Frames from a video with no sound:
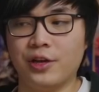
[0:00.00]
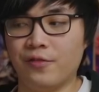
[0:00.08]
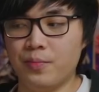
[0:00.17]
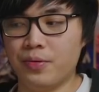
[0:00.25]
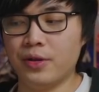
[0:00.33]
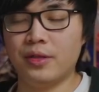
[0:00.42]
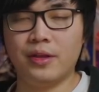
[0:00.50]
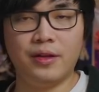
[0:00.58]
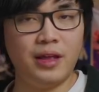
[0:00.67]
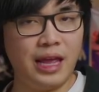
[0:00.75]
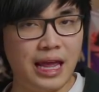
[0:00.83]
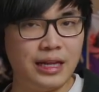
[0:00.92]
if you put
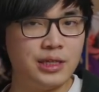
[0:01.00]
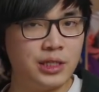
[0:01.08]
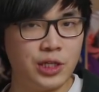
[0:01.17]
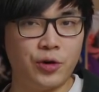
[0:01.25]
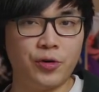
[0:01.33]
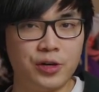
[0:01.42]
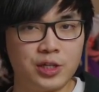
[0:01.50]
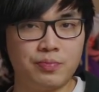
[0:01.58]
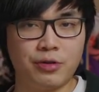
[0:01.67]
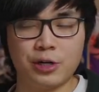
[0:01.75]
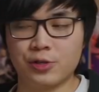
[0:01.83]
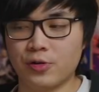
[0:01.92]
any serious
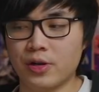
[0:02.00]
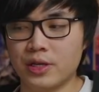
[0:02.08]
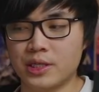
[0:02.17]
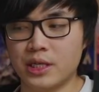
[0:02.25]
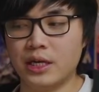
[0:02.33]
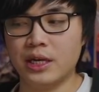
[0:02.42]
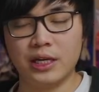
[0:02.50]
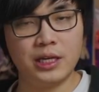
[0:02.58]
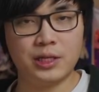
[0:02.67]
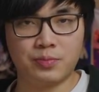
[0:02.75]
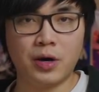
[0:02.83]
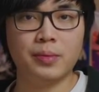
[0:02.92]
pressure on this thing,
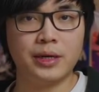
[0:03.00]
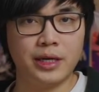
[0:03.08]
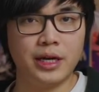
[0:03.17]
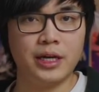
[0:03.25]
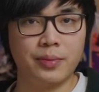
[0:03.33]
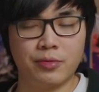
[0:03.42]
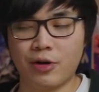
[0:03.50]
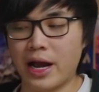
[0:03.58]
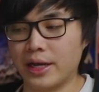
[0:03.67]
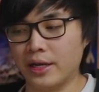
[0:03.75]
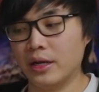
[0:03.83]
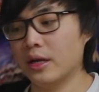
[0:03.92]
it's probably going to end up
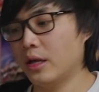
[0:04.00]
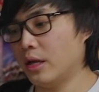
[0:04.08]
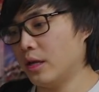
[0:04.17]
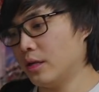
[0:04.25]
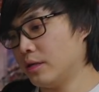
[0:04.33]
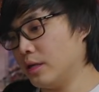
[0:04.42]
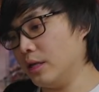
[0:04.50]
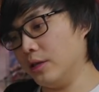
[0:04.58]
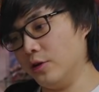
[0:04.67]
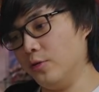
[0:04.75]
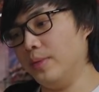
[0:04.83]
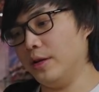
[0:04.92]
cracking a
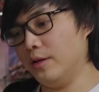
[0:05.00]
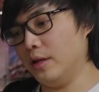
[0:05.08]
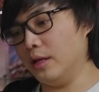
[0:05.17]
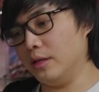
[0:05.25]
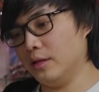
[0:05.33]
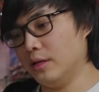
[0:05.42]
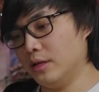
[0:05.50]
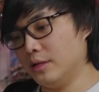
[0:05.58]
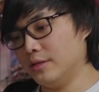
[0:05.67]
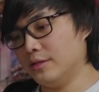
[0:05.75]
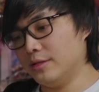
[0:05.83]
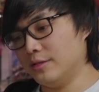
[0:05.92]
little bit,
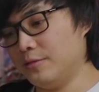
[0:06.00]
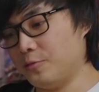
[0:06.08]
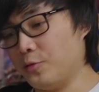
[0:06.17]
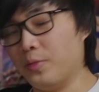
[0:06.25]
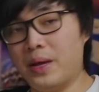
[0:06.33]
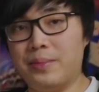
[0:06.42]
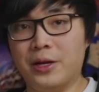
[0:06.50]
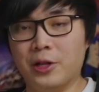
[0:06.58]
or maybe a